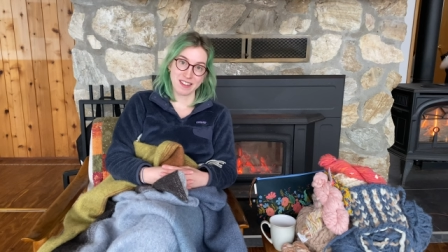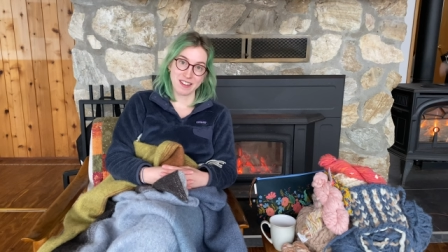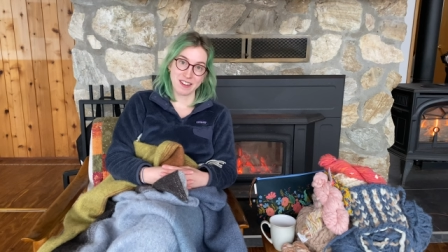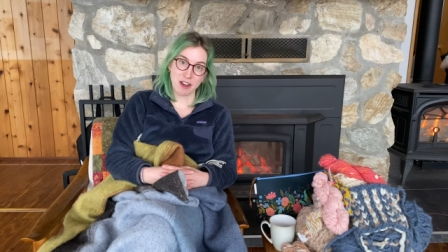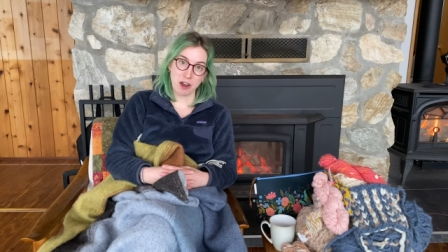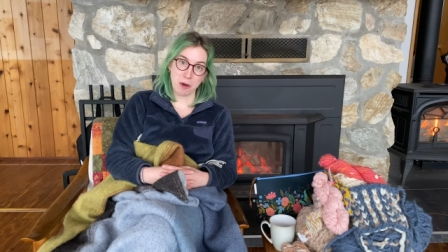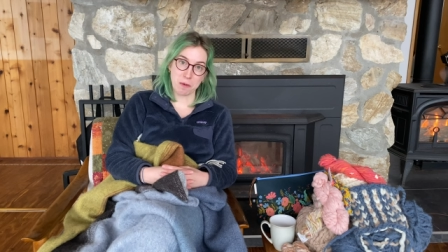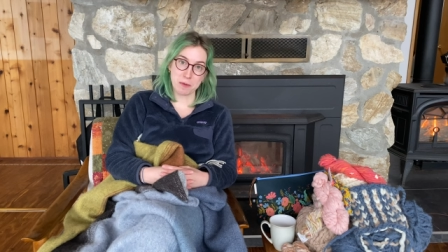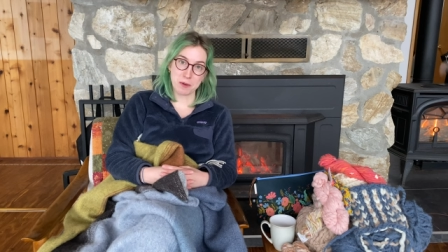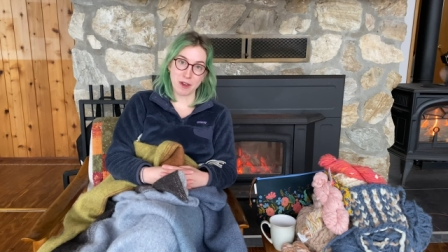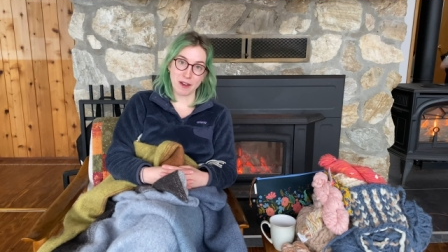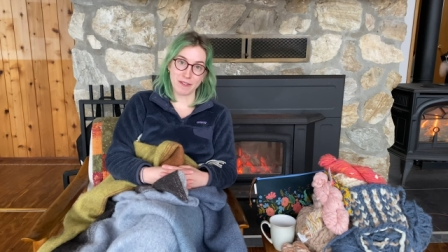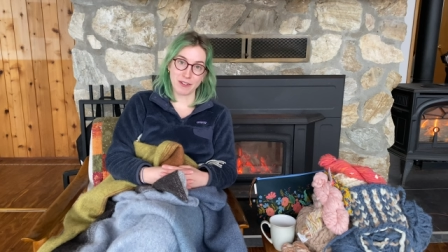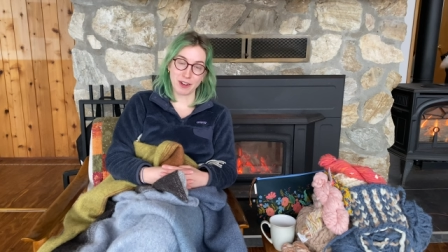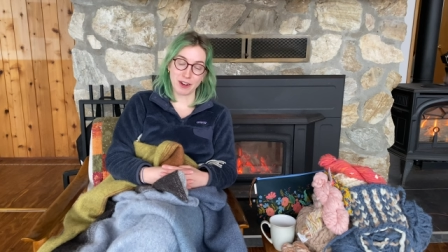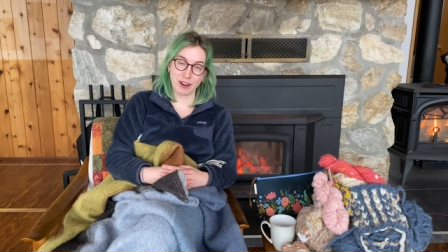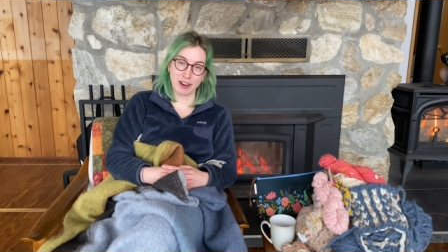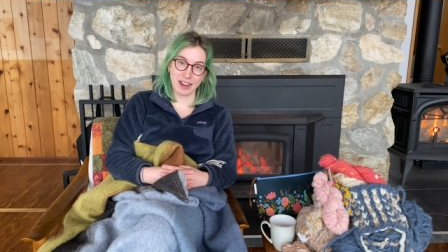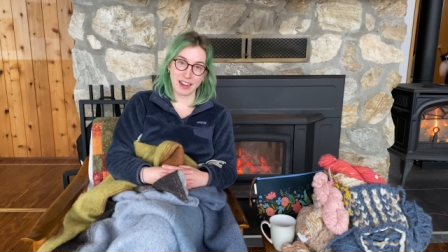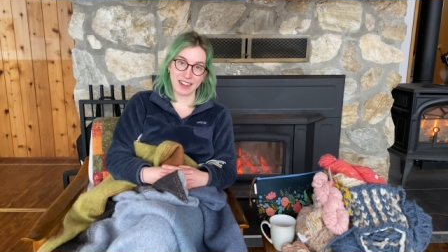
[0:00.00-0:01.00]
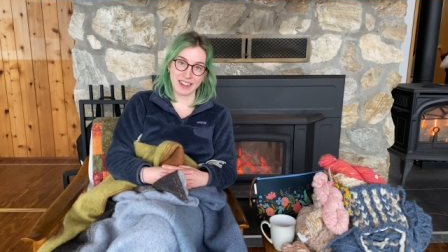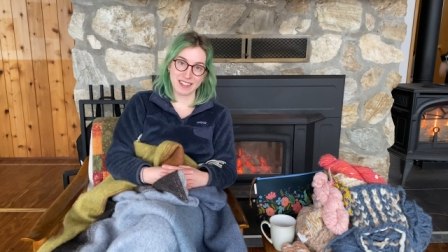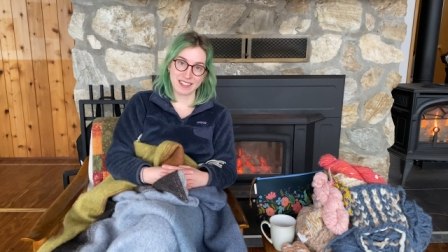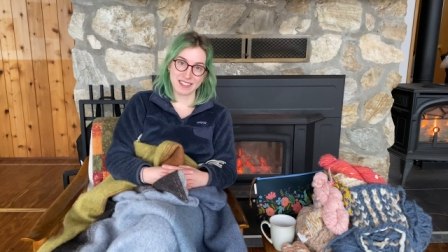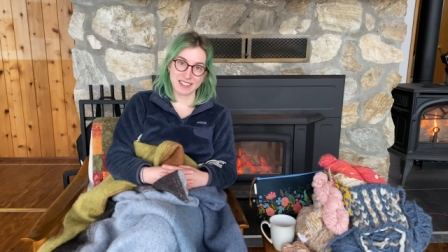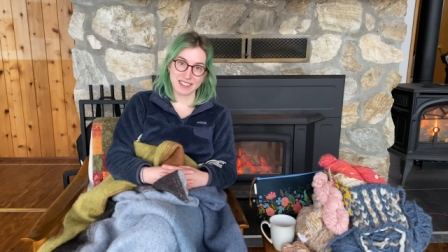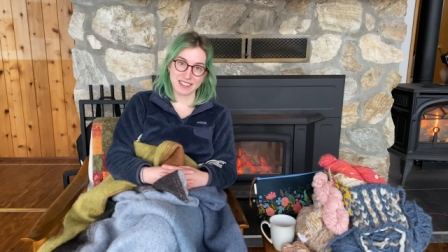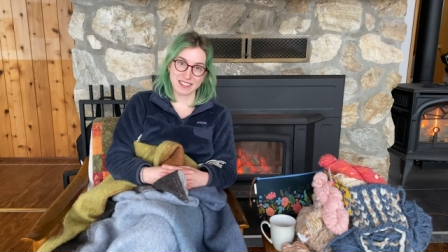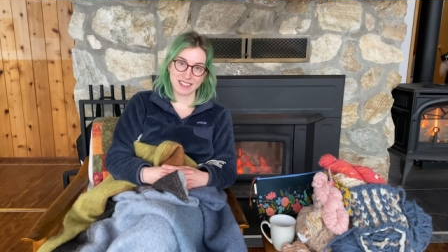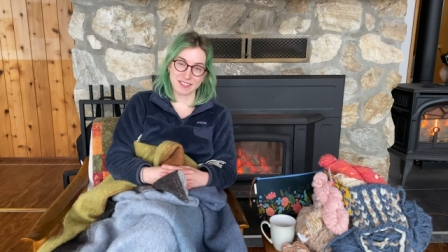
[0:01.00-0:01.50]
hope you have a
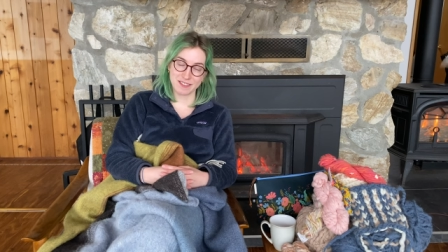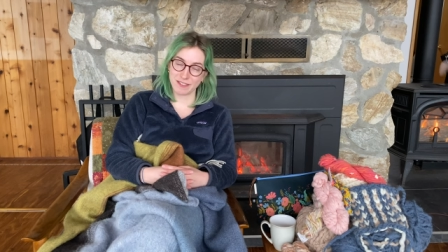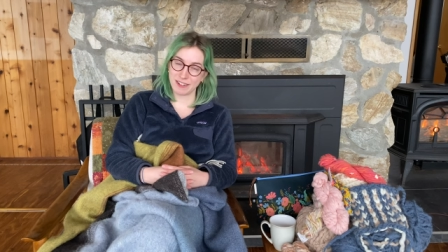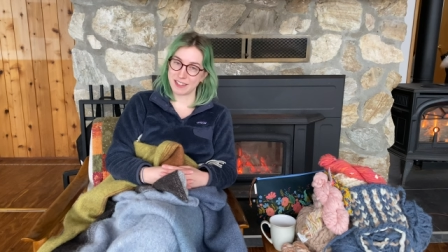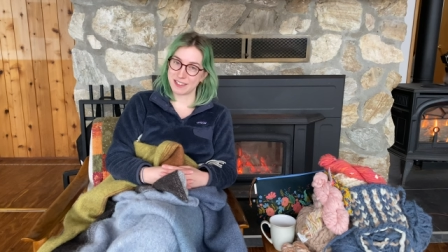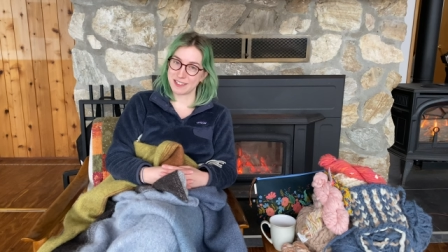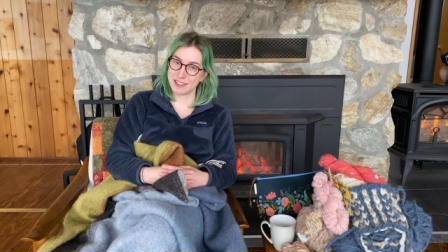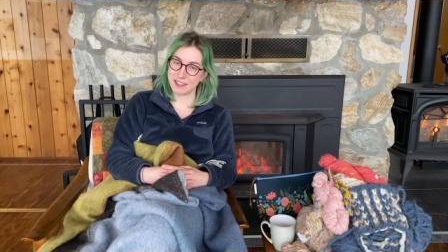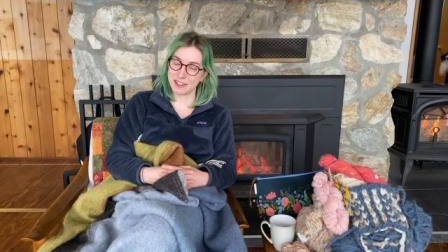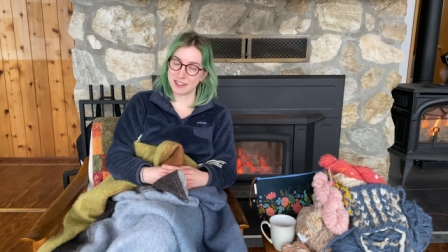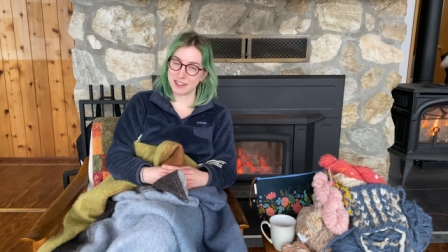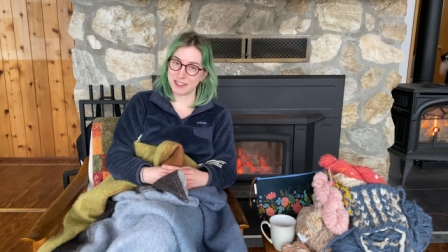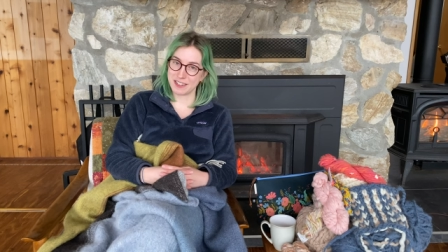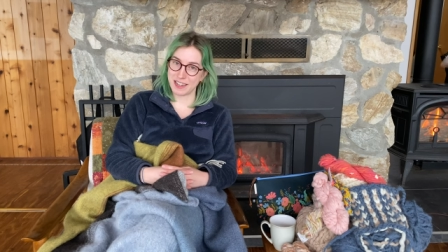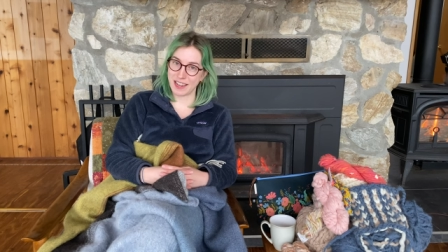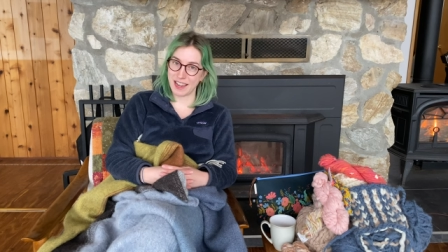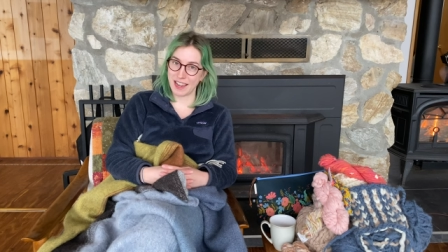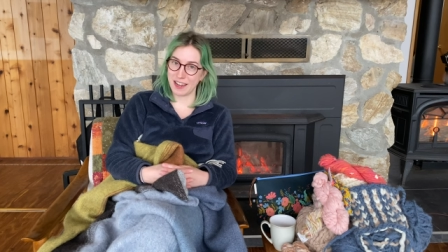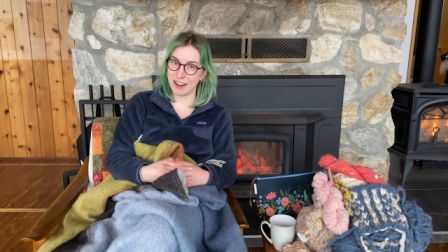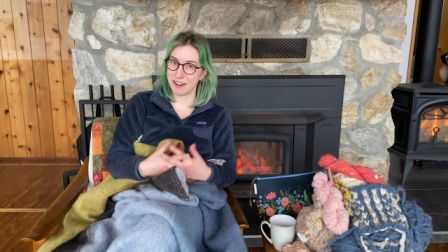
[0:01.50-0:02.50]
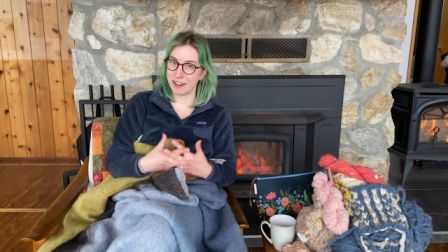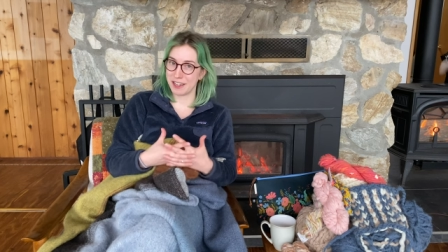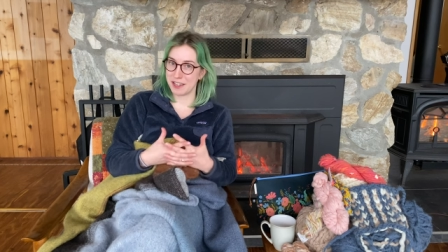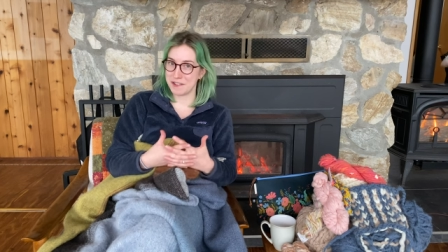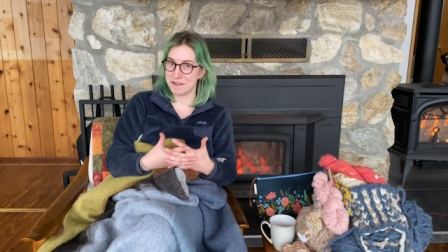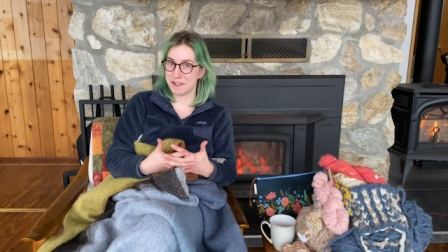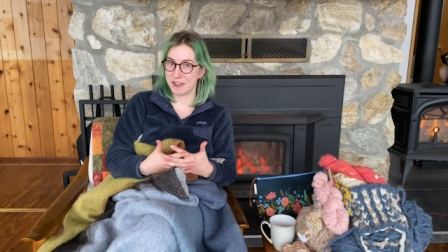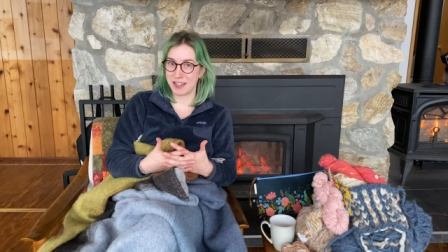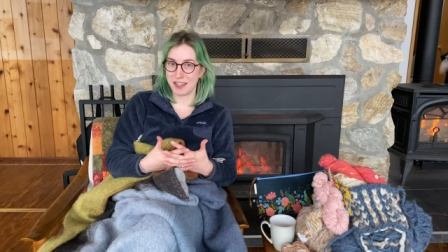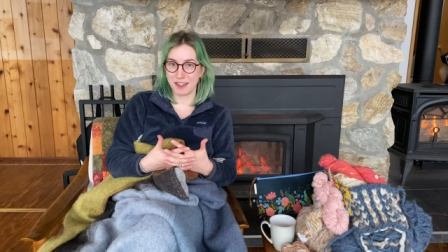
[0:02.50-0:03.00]
great rest of your day or
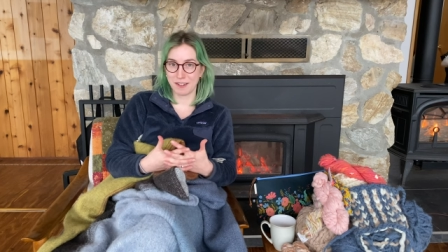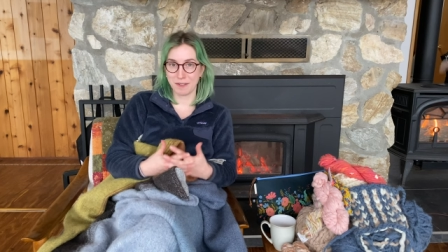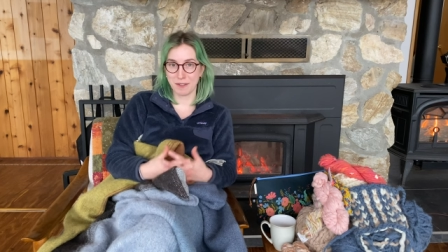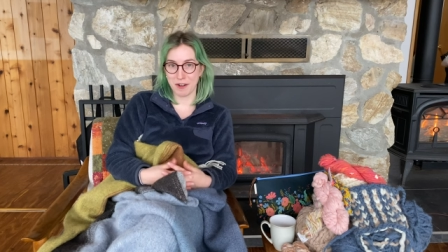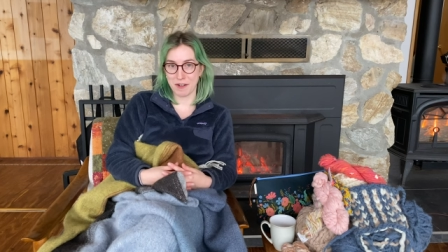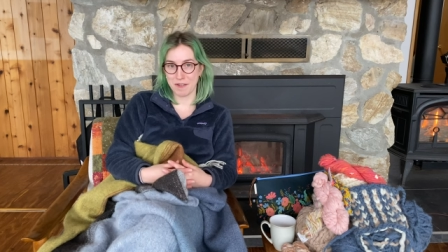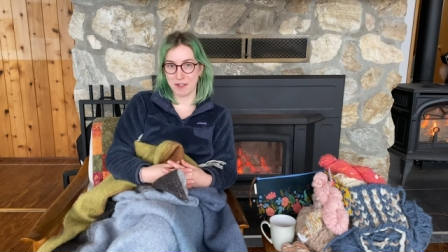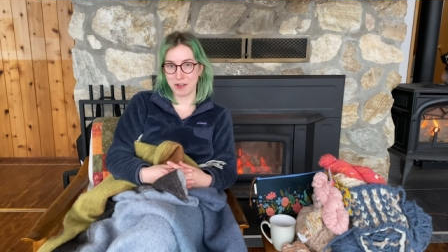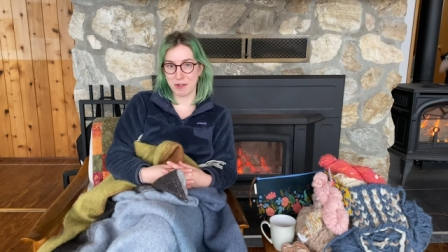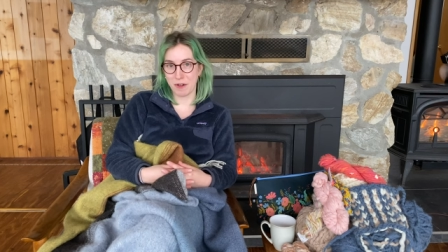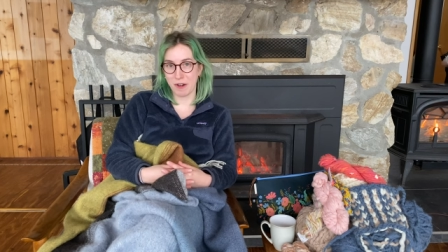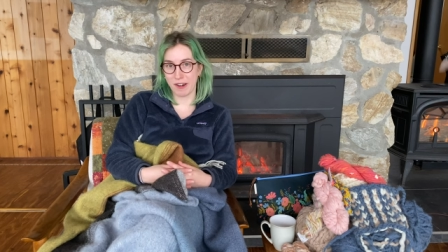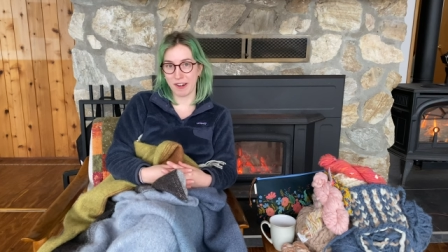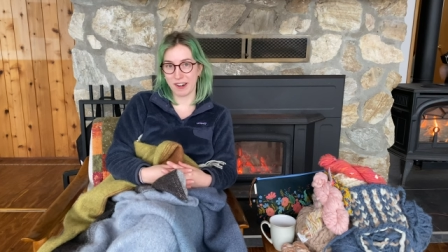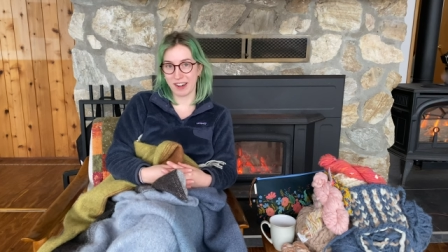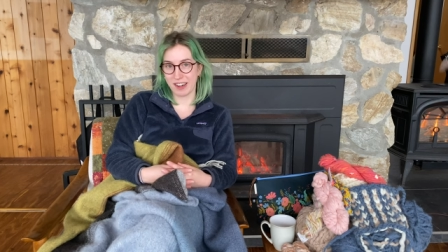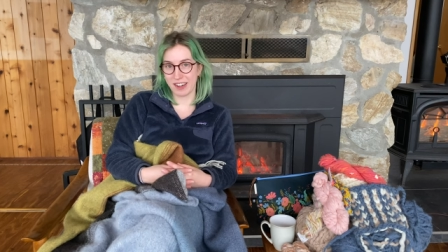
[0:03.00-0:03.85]
evening wherever you are